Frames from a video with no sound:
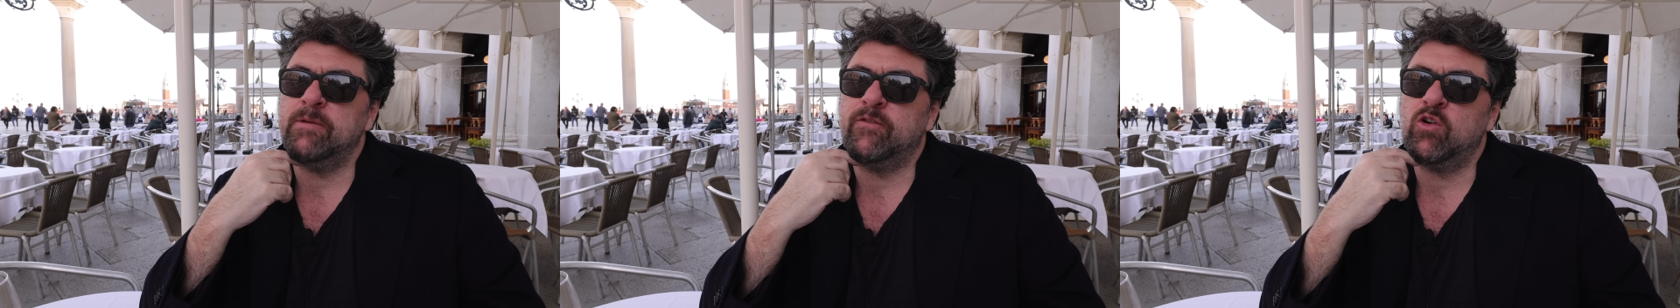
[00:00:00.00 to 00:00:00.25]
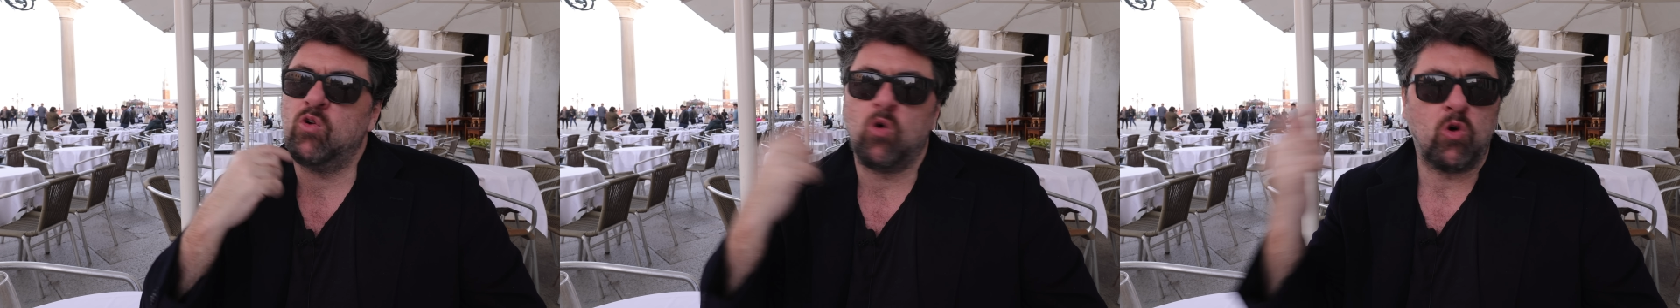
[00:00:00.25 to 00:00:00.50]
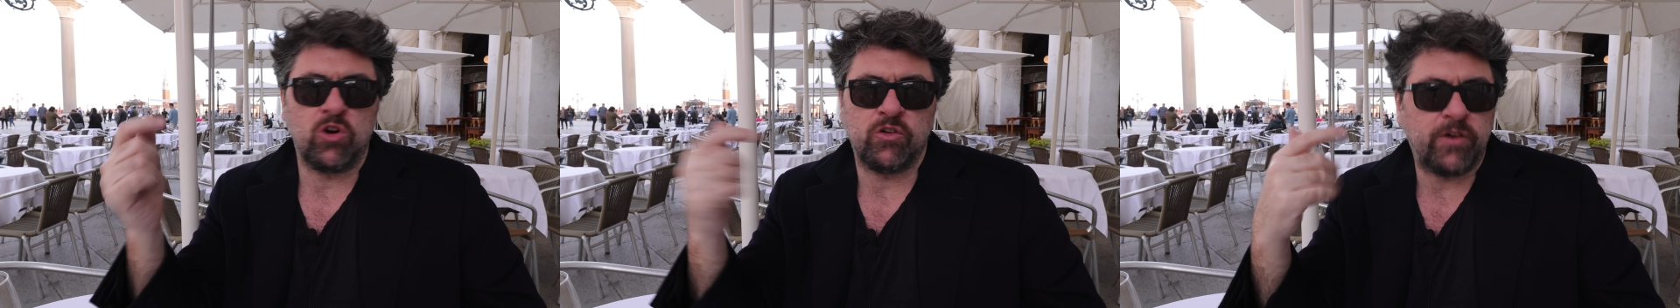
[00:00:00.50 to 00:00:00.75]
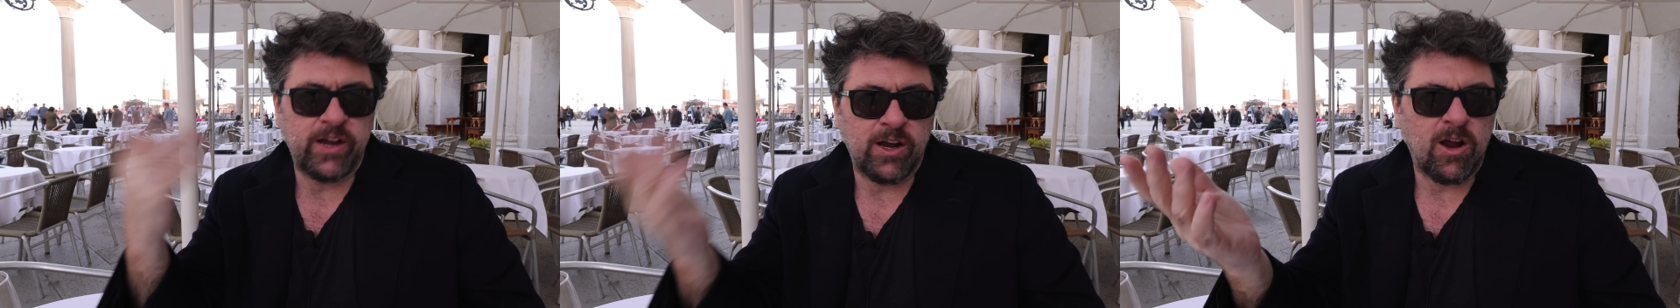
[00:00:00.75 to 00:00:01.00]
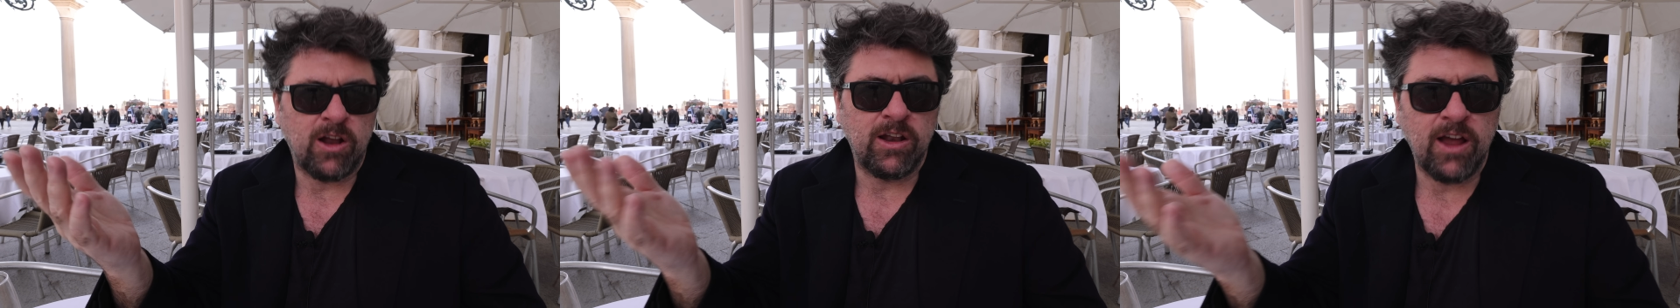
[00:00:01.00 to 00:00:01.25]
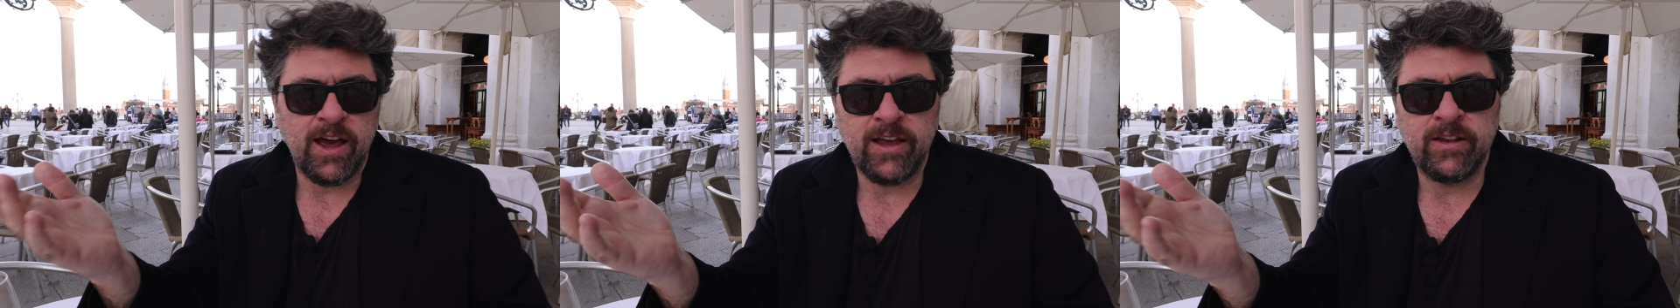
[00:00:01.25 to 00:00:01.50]
if you're ordering it
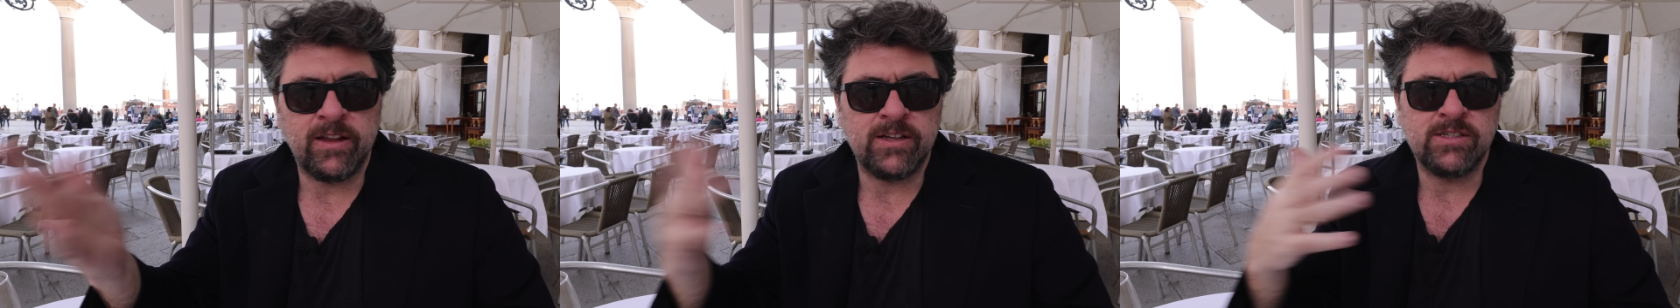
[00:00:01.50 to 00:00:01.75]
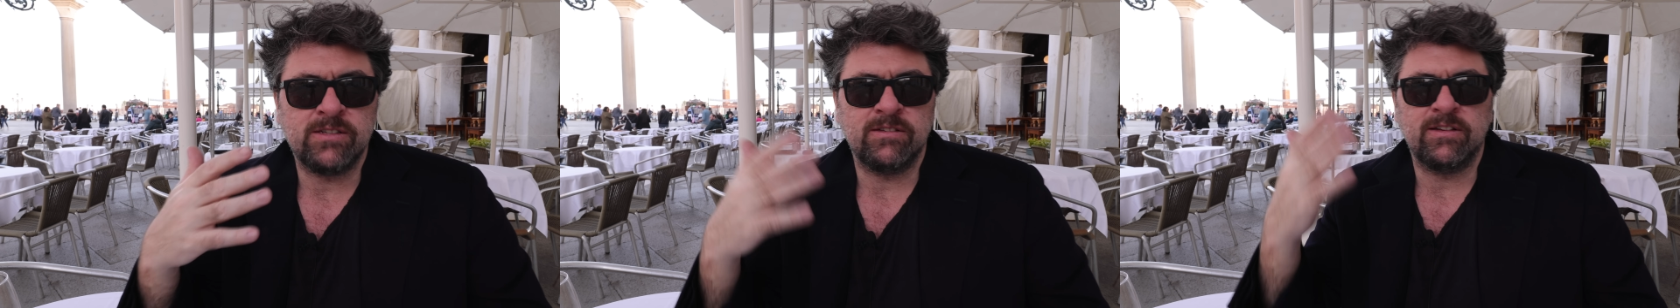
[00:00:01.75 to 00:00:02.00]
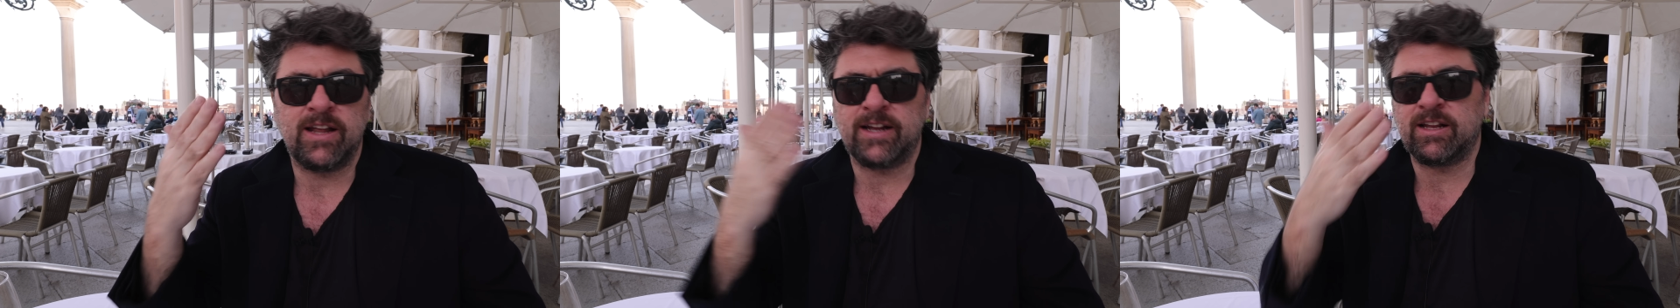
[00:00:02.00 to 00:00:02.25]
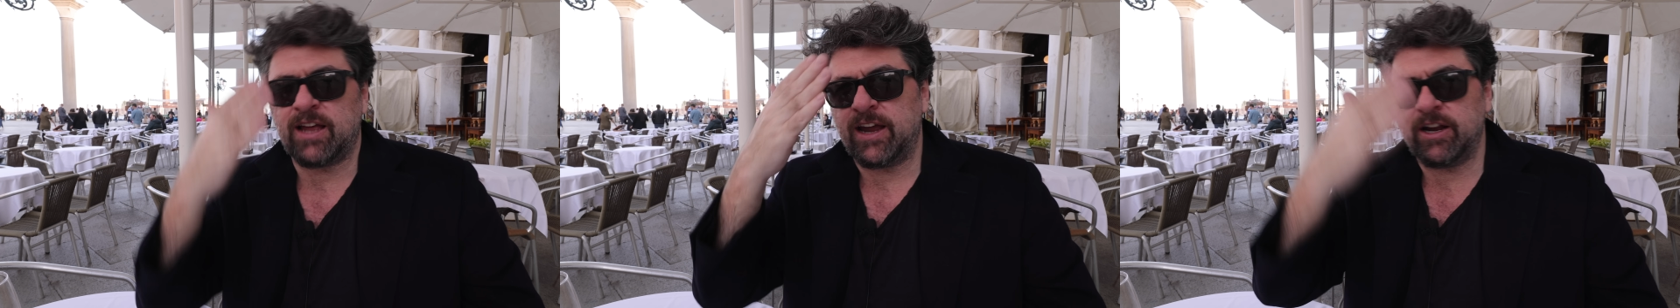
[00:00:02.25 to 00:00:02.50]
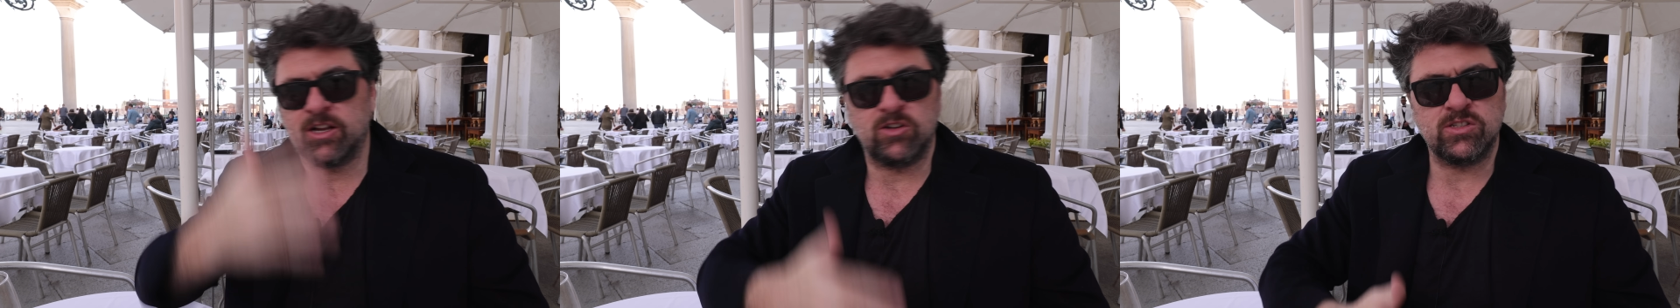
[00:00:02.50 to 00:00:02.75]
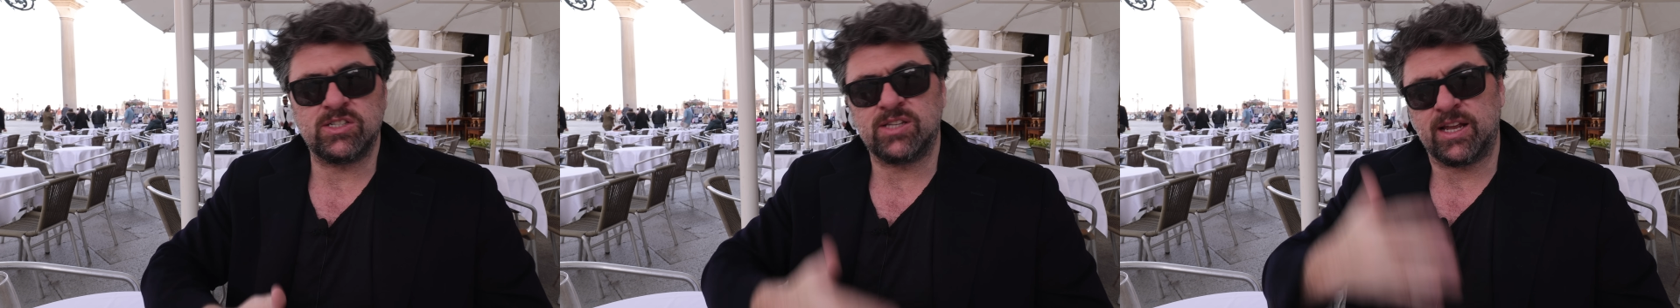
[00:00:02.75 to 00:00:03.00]
online, that kind of
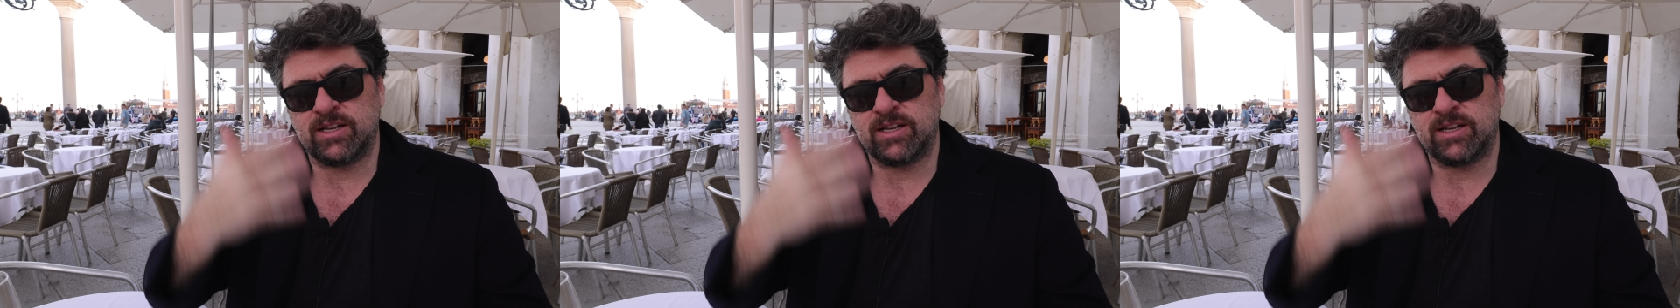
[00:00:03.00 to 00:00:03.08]
cuts